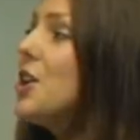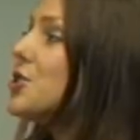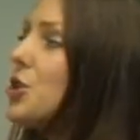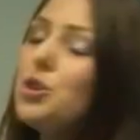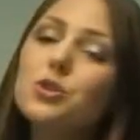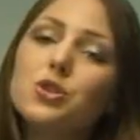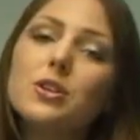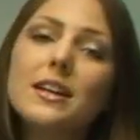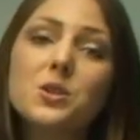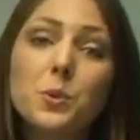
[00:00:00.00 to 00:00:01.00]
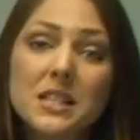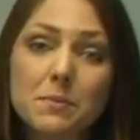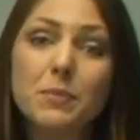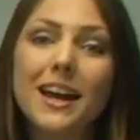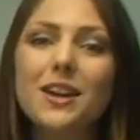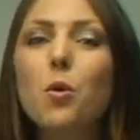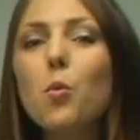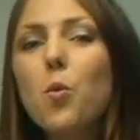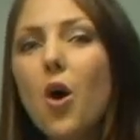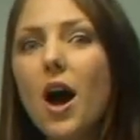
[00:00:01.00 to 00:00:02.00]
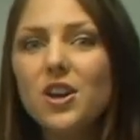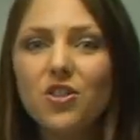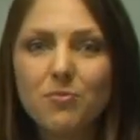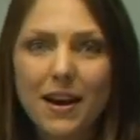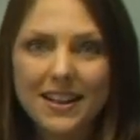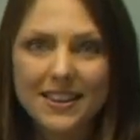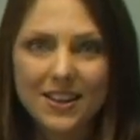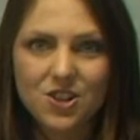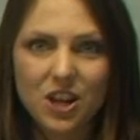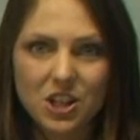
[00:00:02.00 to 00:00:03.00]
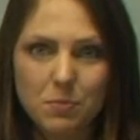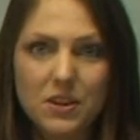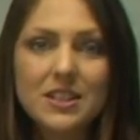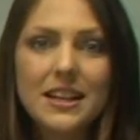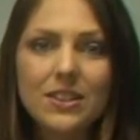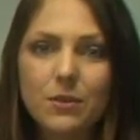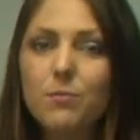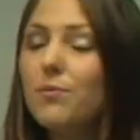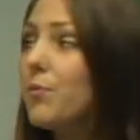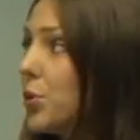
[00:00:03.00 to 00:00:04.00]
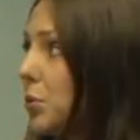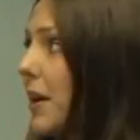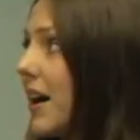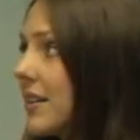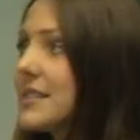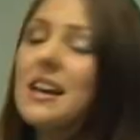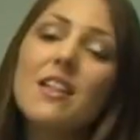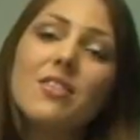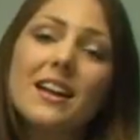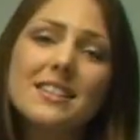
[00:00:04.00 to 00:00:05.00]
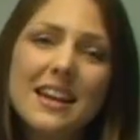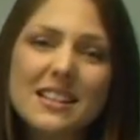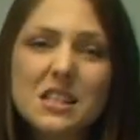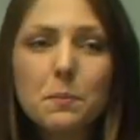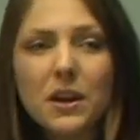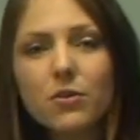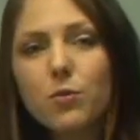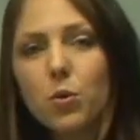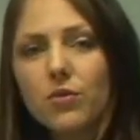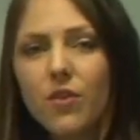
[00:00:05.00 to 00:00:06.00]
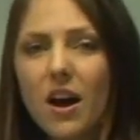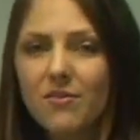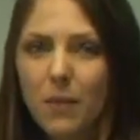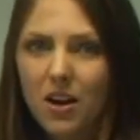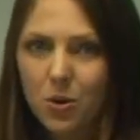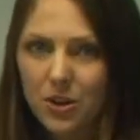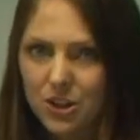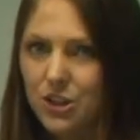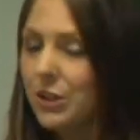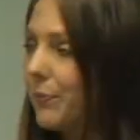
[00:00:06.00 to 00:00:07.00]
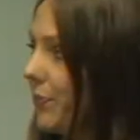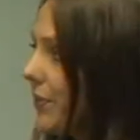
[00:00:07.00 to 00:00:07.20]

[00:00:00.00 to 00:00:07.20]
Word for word: So you do need to explain why you've made that judgment to get the full marks. That tends to be a four to five mark question.